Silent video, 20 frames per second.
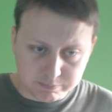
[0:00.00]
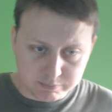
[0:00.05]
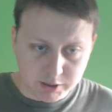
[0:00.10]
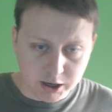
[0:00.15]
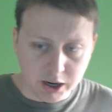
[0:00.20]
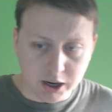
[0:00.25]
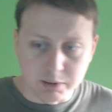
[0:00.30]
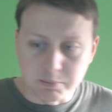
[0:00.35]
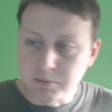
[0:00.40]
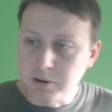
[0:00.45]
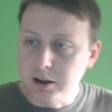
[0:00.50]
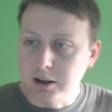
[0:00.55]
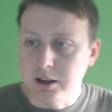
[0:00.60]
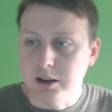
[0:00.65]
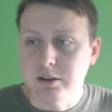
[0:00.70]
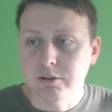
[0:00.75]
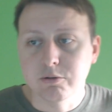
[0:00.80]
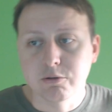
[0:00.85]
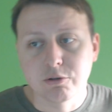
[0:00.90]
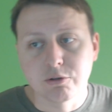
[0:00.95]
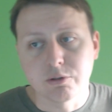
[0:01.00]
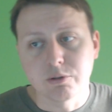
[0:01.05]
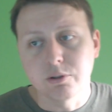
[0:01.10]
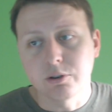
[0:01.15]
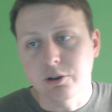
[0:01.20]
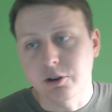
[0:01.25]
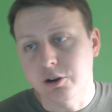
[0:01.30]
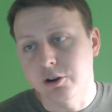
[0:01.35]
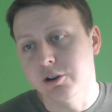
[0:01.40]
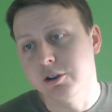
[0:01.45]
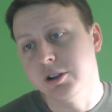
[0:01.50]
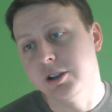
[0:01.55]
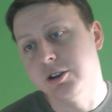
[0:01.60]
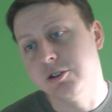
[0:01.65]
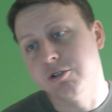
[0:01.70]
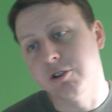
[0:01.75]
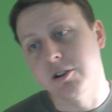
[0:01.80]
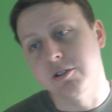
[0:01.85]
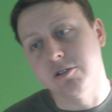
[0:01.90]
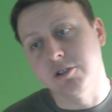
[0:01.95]
I'm uh, ch- currently
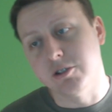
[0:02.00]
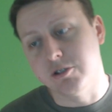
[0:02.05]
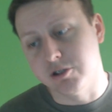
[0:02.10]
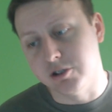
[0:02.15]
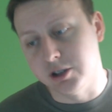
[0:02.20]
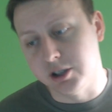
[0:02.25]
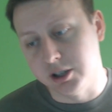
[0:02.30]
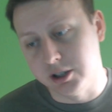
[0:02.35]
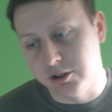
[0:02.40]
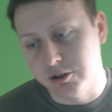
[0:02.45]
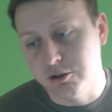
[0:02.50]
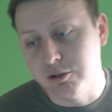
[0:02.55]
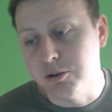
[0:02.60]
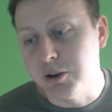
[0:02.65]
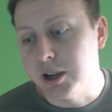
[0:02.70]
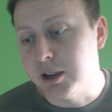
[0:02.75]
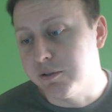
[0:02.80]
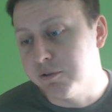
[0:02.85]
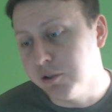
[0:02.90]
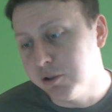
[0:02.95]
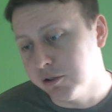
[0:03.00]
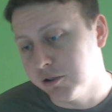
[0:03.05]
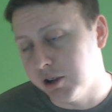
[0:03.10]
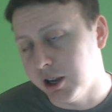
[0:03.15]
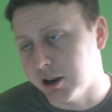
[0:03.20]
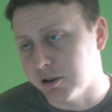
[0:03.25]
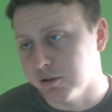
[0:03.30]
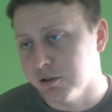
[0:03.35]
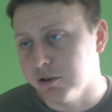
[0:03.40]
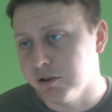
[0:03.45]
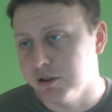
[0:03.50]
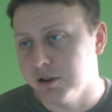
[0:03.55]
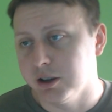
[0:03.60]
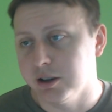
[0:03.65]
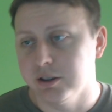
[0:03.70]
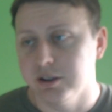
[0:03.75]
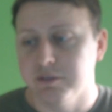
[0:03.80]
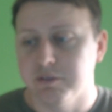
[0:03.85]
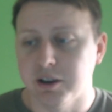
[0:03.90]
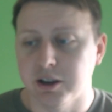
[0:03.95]
transitioning to a full-stack role
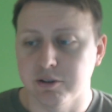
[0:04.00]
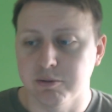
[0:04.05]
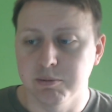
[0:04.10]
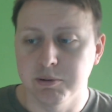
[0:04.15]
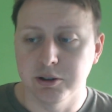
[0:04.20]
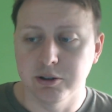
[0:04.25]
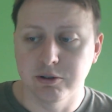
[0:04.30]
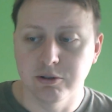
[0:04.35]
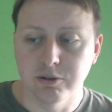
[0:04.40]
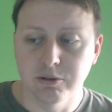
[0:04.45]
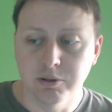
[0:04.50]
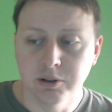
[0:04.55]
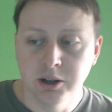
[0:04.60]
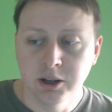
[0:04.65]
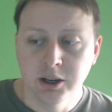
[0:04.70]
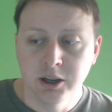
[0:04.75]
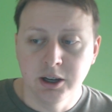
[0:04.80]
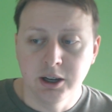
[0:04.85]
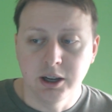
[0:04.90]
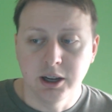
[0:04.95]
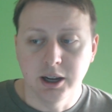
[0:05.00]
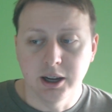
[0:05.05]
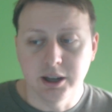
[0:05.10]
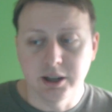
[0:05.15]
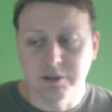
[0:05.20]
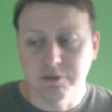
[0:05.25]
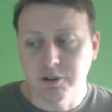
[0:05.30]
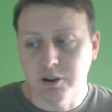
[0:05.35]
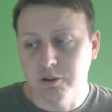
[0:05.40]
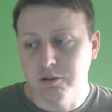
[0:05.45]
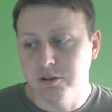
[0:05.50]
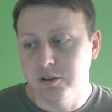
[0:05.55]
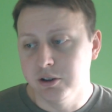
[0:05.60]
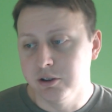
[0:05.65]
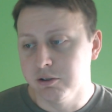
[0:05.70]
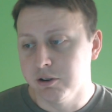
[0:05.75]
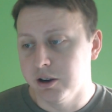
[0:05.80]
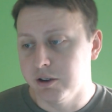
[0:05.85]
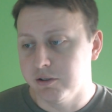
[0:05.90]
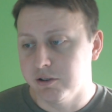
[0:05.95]
there. They've asked me to, uh, if I was
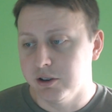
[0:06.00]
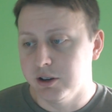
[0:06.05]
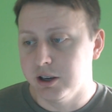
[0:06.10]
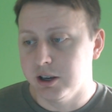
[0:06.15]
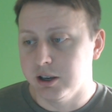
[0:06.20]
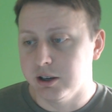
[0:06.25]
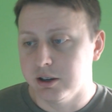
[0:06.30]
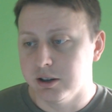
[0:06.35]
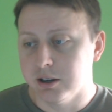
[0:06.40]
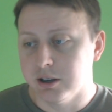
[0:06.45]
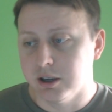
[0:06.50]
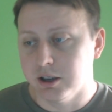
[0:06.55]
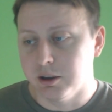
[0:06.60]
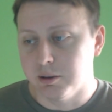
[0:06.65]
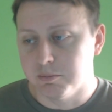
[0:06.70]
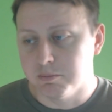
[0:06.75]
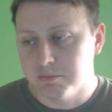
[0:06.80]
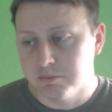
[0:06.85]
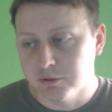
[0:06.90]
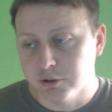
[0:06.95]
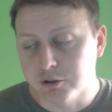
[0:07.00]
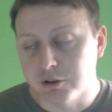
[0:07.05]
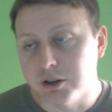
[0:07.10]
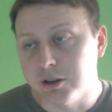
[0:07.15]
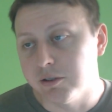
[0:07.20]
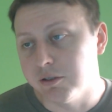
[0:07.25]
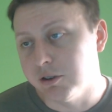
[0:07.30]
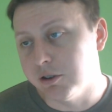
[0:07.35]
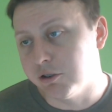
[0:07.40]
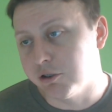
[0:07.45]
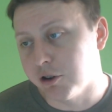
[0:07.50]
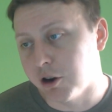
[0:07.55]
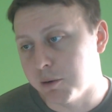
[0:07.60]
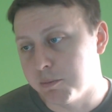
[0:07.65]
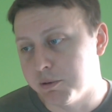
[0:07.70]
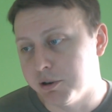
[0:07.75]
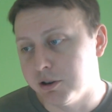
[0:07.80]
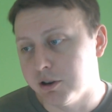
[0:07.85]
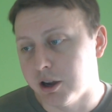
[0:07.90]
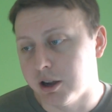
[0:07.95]
interested in um, learning C sharp
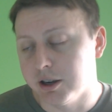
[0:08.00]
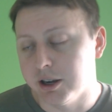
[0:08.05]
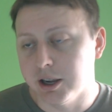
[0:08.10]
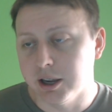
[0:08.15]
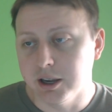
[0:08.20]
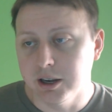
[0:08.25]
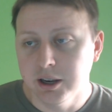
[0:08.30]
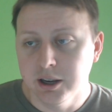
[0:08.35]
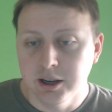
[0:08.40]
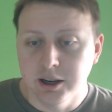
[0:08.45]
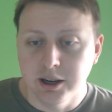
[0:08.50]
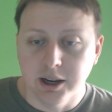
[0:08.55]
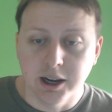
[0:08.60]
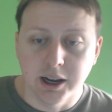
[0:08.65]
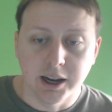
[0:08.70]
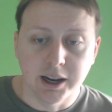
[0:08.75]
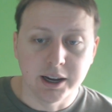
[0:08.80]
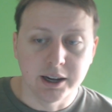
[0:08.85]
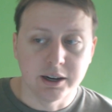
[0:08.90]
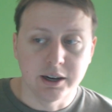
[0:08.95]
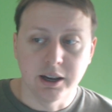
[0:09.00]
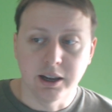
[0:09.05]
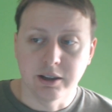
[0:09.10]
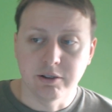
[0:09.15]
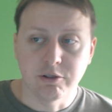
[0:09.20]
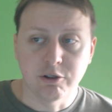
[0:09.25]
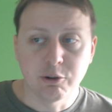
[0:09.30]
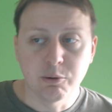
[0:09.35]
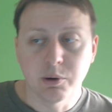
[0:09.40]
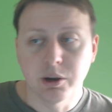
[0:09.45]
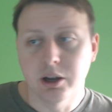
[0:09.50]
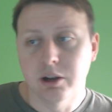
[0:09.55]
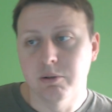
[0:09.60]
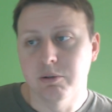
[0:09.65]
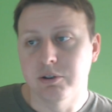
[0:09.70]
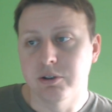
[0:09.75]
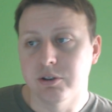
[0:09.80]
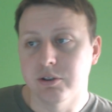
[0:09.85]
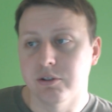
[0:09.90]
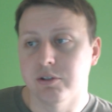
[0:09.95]
and dot net and S Q L,
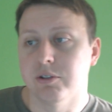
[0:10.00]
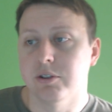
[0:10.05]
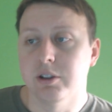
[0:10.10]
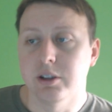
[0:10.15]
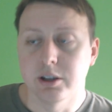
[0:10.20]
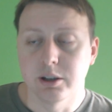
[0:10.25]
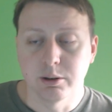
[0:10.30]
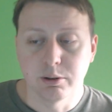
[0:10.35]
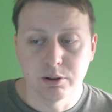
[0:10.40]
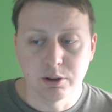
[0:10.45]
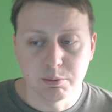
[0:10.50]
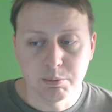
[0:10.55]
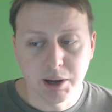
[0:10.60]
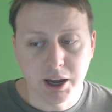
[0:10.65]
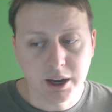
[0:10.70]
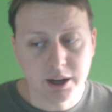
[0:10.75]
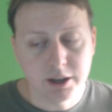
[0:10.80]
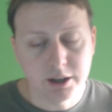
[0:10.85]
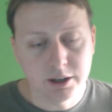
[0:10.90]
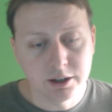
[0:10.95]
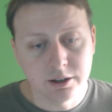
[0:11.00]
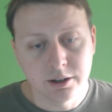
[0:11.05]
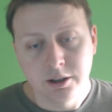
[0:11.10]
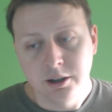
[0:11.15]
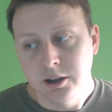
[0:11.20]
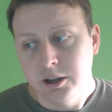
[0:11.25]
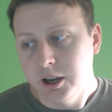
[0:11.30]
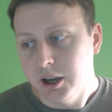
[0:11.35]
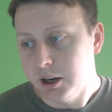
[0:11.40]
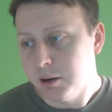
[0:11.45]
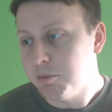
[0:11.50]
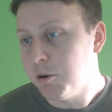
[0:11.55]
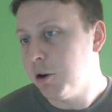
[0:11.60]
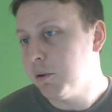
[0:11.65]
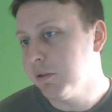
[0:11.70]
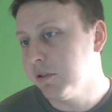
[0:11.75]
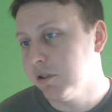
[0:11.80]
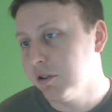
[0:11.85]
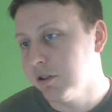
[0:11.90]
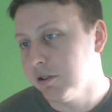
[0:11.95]
which is the, the back end. And I'm
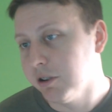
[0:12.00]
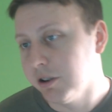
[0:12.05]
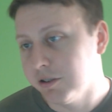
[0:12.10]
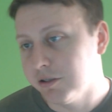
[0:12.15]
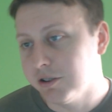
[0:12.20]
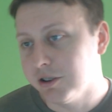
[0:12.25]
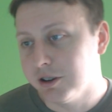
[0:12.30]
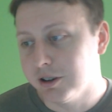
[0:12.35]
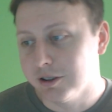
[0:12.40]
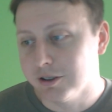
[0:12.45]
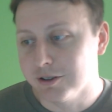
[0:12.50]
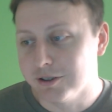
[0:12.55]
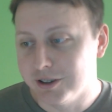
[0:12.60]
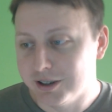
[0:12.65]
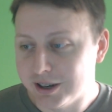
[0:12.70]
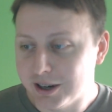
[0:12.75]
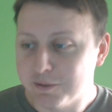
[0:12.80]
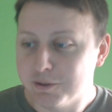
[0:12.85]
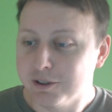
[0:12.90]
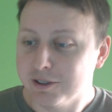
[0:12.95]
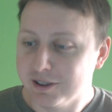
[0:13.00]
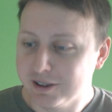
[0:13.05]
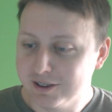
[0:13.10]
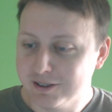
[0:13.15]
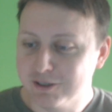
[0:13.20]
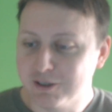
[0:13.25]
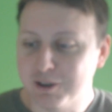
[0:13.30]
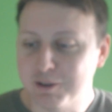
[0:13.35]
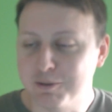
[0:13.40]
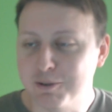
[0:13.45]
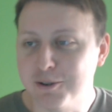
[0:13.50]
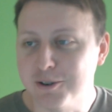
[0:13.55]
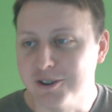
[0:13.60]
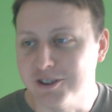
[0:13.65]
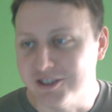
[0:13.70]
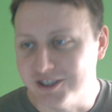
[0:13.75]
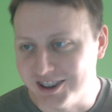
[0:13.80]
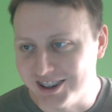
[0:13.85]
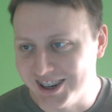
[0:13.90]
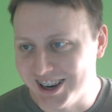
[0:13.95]
always interested in learning everything, so I, of course,
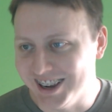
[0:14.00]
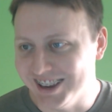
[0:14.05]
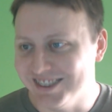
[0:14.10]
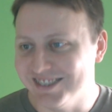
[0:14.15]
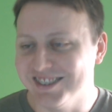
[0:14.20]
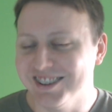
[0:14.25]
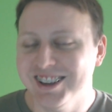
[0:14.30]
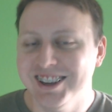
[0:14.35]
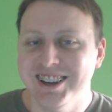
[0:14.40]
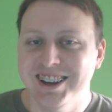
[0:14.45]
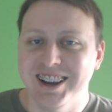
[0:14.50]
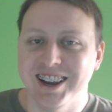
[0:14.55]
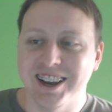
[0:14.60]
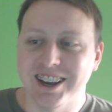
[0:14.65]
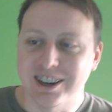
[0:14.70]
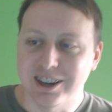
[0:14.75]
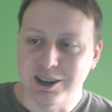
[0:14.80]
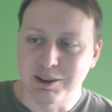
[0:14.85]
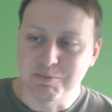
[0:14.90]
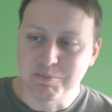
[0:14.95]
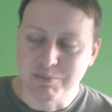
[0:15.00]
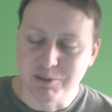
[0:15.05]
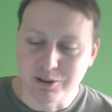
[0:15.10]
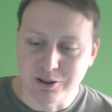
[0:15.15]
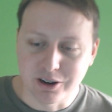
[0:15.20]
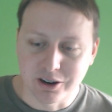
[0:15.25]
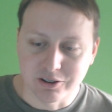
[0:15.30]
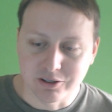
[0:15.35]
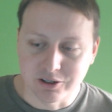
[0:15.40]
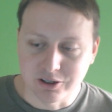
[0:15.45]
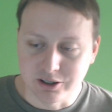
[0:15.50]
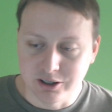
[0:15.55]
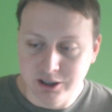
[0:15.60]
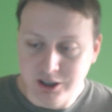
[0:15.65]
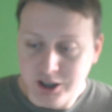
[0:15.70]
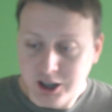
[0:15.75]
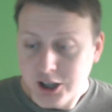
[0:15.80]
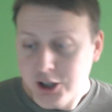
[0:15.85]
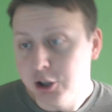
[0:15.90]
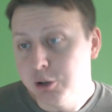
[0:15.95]
said yes, and I'm progressing.
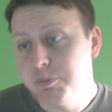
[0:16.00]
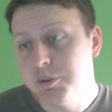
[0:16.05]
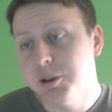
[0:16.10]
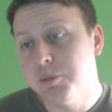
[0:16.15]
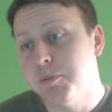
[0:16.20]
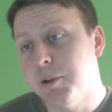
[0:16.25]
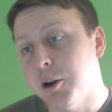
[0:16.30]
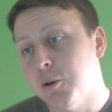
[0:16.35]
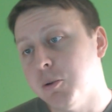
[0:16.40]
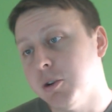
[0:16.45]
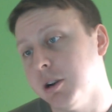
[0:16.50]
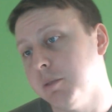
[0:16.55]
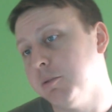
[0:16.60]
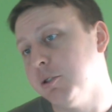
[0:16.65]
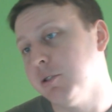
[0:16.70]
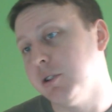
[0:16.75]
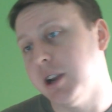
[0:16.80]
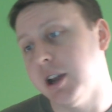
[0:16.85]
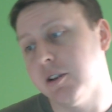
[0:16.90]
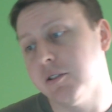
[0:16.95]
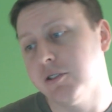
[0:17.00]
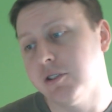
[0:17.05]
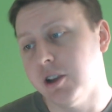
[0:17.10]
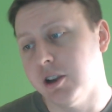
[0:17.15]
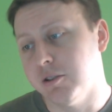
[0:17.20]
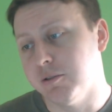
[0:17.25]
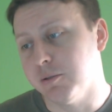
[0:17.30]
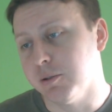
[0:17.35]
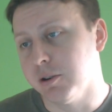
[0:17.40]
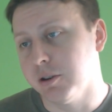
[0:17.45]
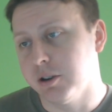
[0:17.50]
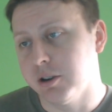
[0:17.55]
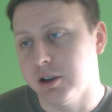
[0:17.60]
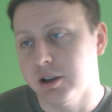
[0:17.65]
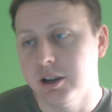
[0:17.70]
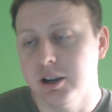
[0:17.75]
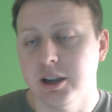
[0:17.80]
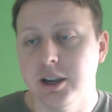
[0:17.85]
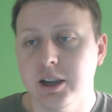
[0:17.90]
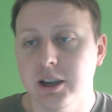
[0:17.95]
A little bit about what I'm doing outside of work
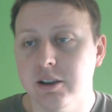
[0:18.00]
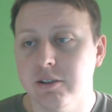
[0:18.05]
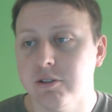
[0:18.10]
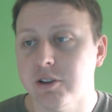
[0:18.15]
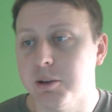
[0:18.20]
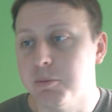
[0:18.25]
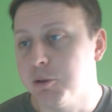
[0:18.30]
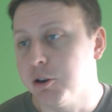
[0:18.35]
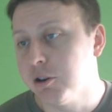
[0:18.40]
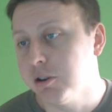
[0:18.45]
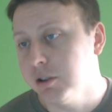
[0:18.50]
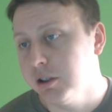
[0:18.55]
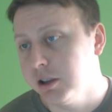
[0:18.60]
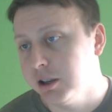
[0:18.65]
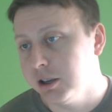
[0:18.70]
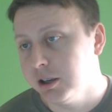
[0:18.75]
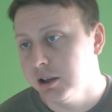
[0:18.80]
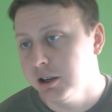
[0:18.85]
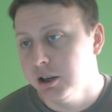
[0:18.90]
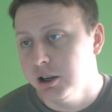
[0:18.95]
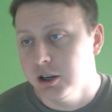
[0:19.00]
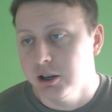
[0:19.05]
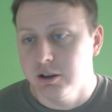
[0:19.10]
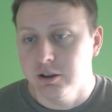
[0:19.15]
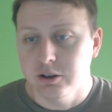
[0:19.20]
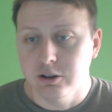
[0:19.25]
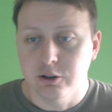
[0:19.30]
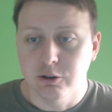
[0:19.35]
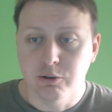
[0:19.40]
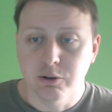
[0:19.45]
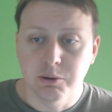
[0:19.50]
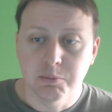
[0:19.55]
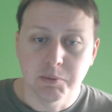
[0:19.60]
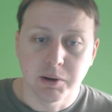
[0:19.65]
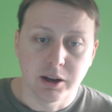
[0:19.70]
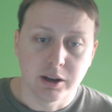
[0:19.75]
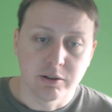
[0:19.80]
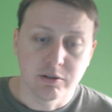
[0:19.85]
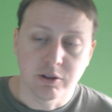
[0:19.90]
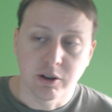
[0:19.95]
is I'm currently doing
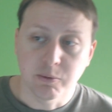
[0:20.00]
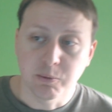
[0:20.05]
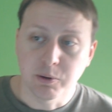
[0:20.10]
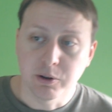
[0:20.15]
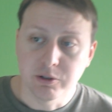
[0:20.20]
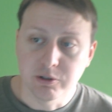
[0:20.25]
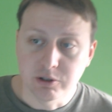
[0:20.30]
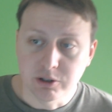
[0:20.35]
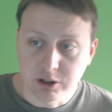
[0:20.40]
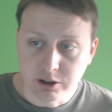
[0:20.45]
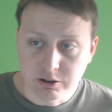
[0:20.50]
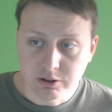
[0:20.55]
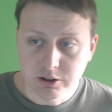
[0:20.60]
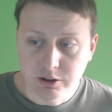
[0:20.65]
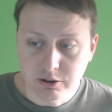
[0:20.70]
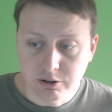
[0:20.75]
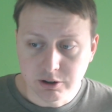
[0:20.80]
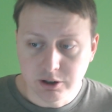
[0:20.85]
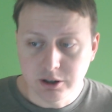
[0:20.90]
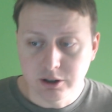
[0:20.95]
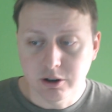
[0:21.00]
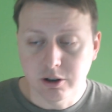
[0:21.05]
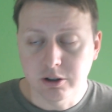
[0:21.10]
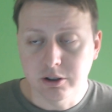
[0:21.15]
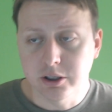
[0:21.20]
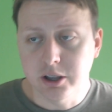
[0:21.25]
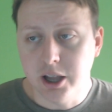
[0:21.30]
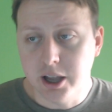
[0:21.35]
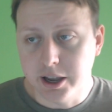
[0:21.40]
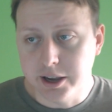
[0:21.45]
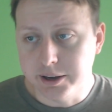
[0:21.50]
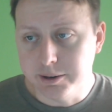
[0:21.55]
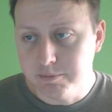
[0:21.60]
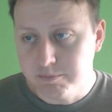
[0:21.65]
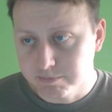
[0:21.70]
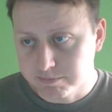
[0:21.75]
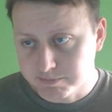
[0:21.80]
my software engineering degree online,